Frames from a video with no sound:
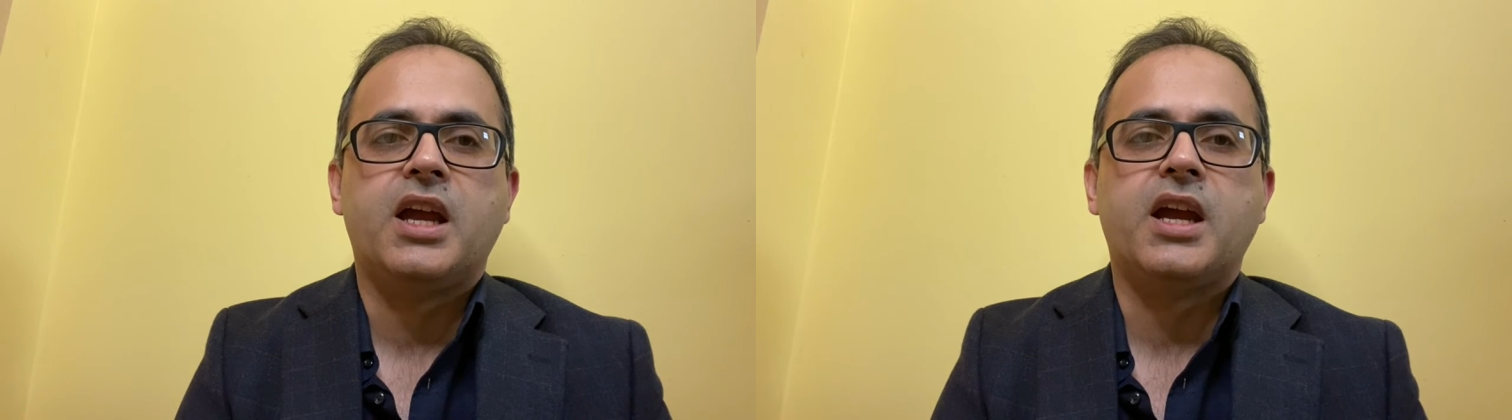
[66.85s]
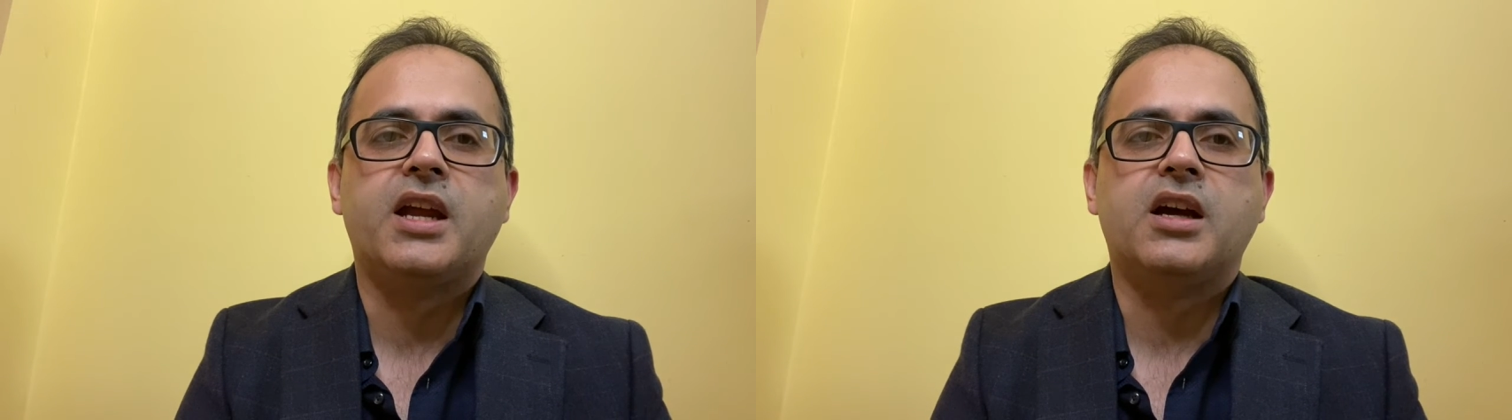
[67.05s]

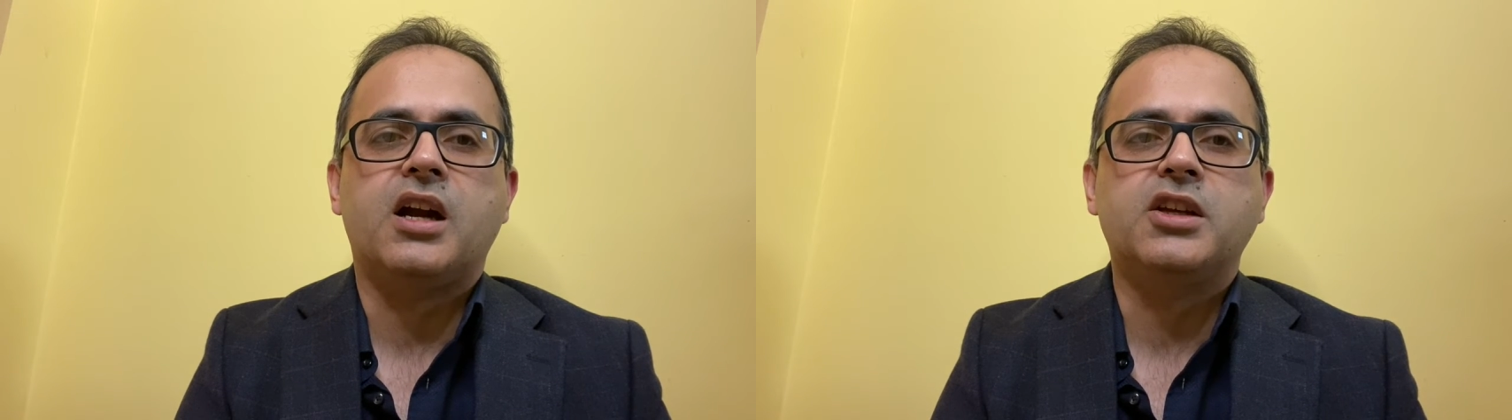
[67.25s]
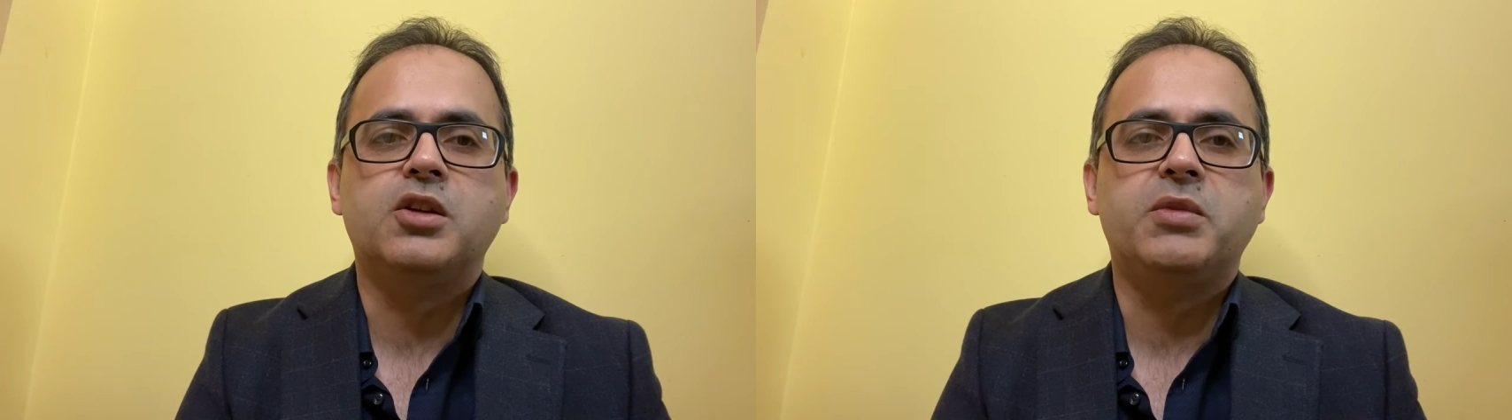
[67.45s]
and
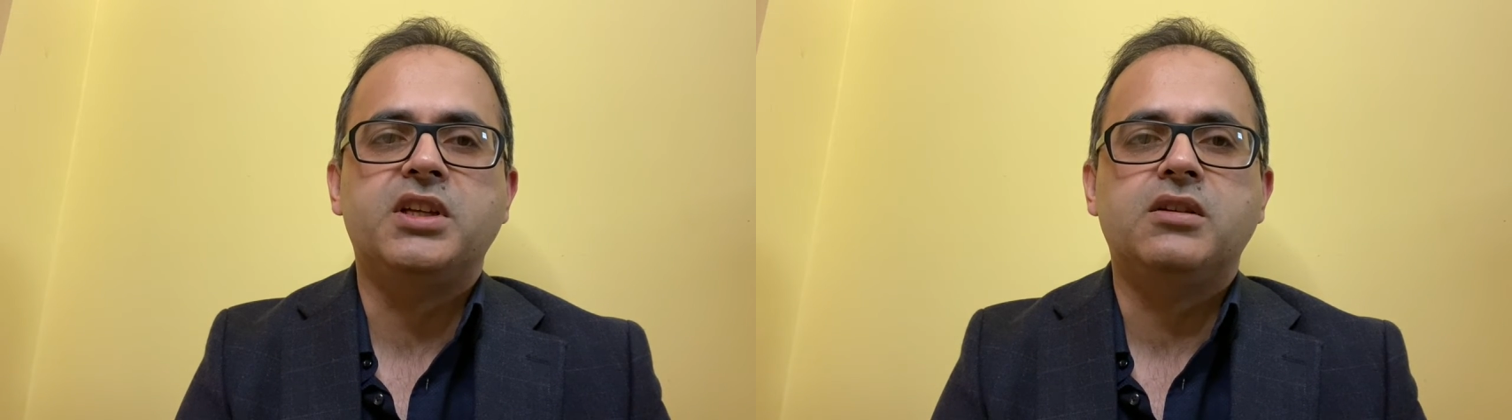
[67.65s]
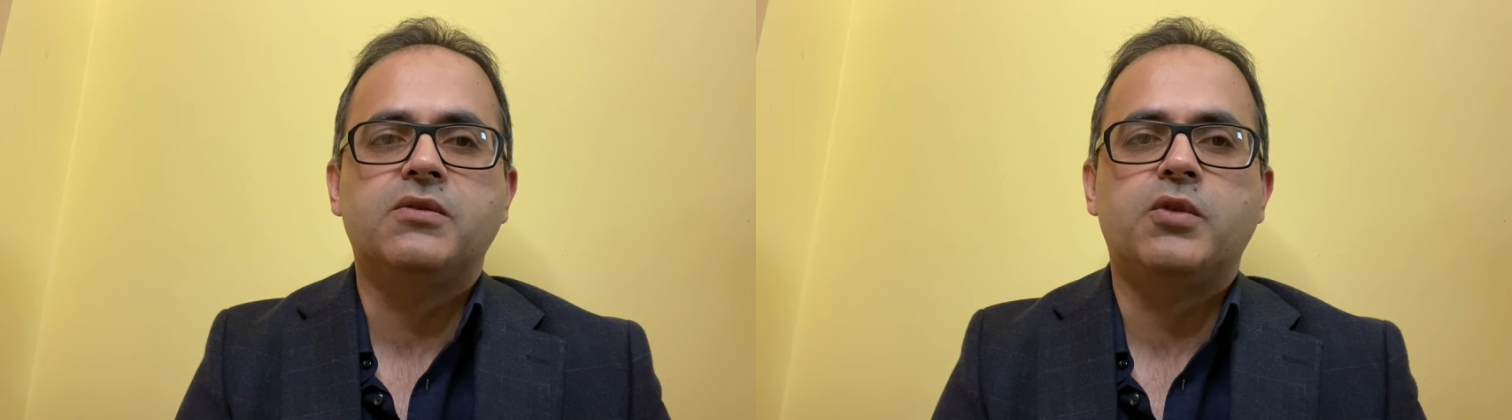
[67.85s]
arguably
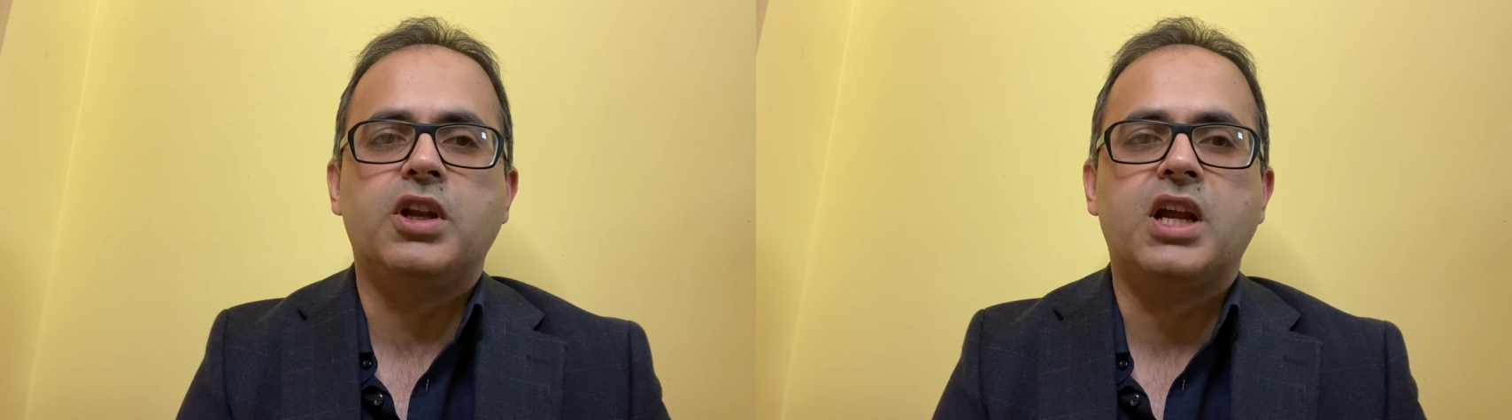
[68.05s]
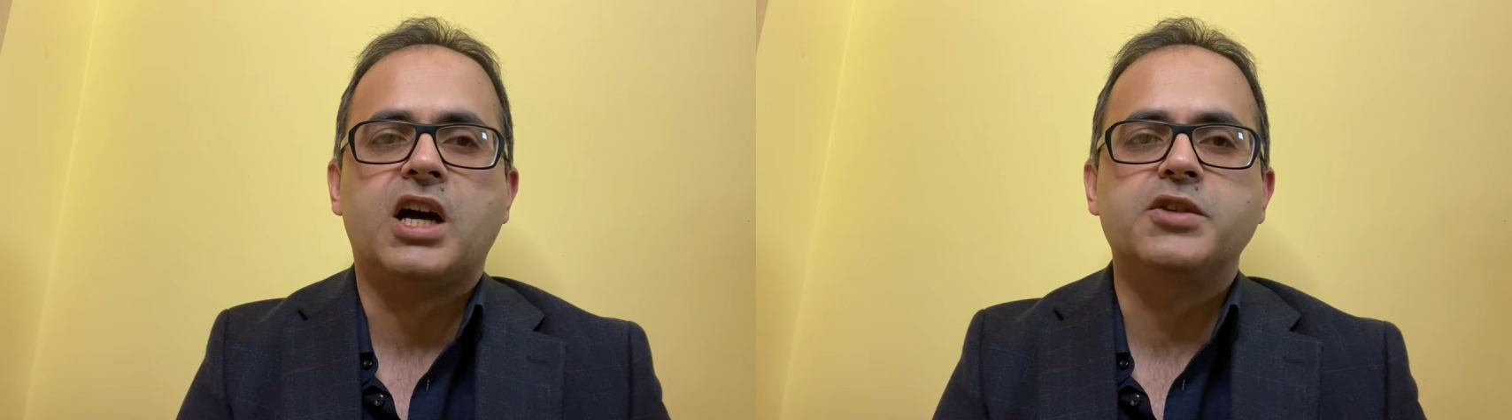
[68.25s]
for
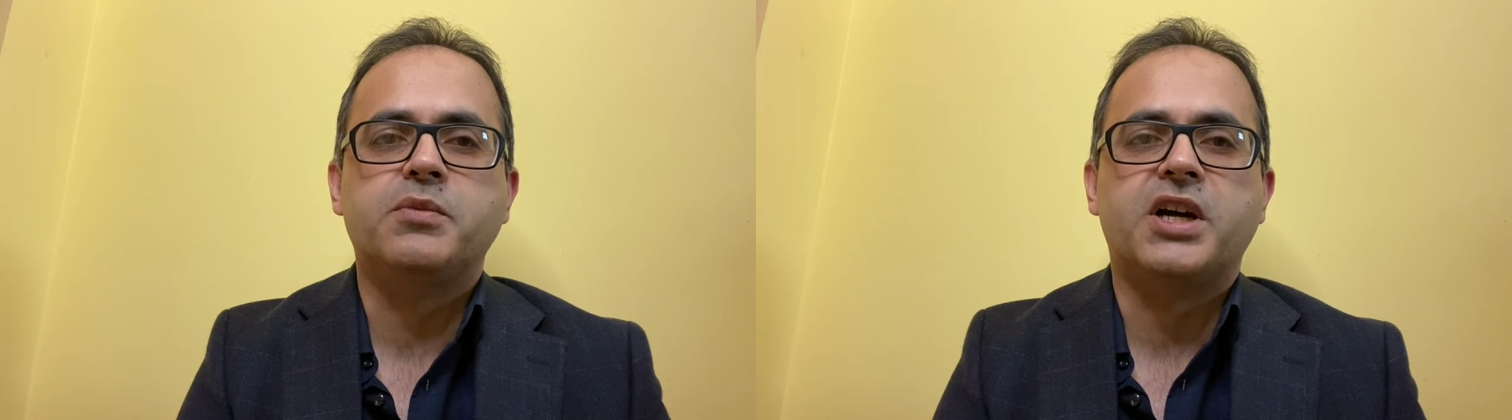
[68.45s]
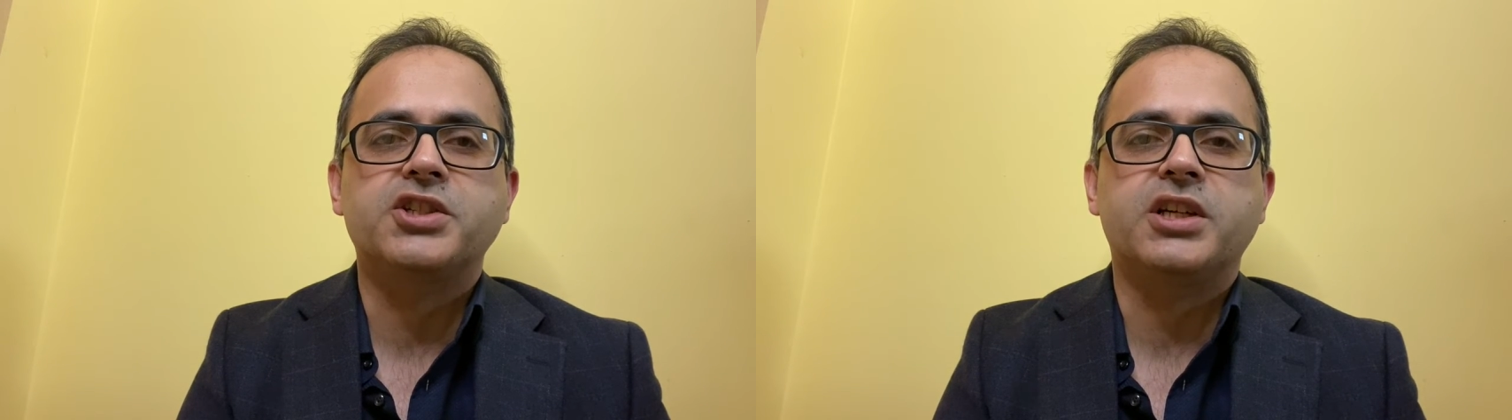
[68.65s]
large
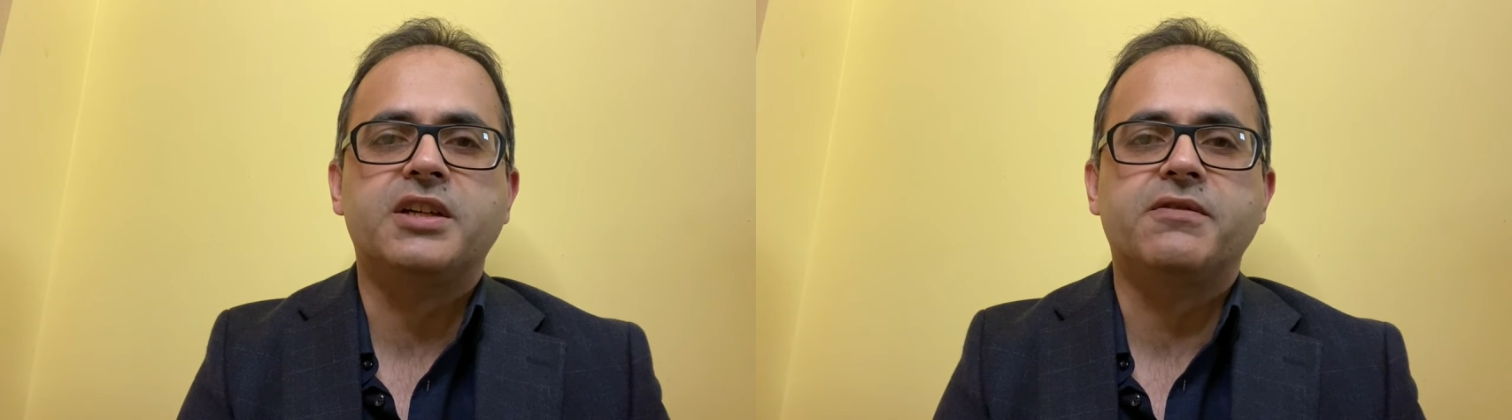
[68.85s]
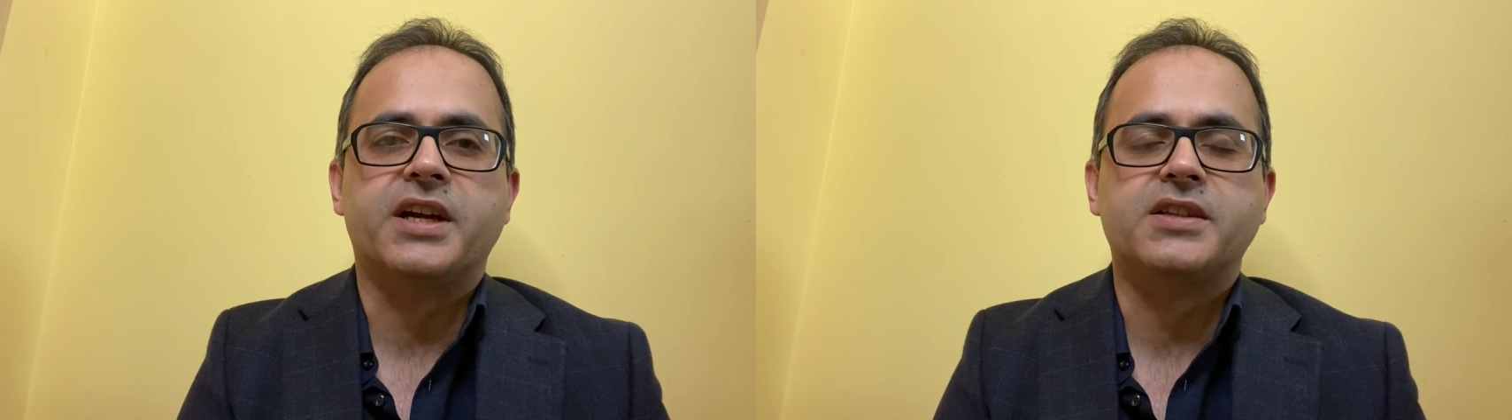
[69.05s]
partial
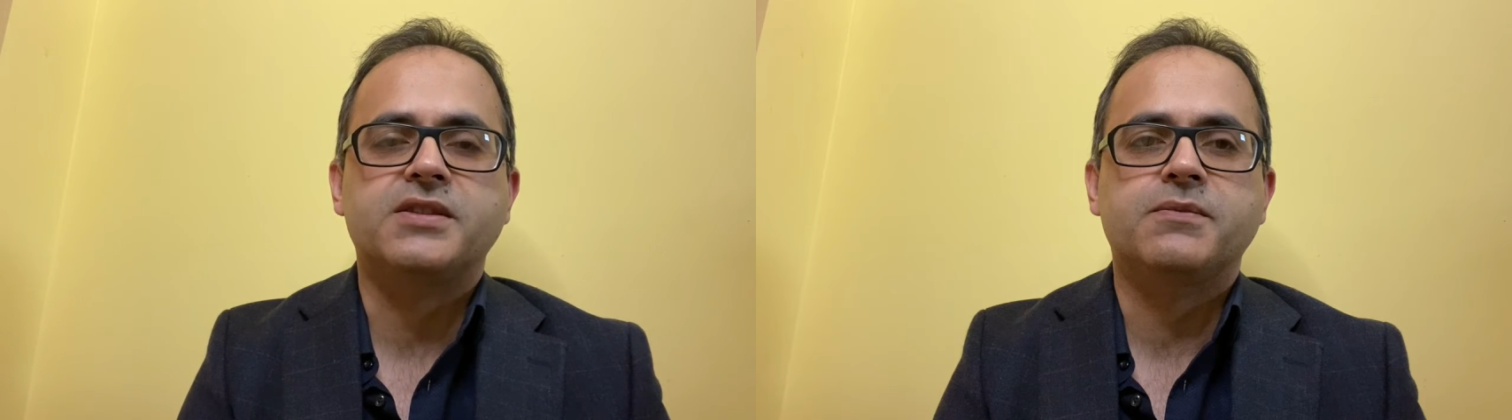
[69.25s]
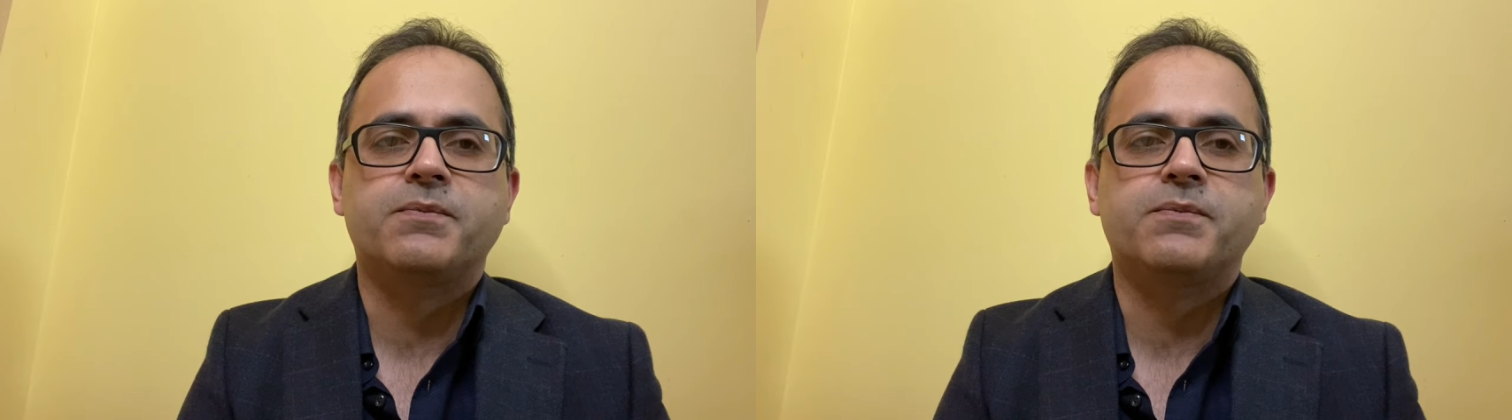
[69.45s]
defects.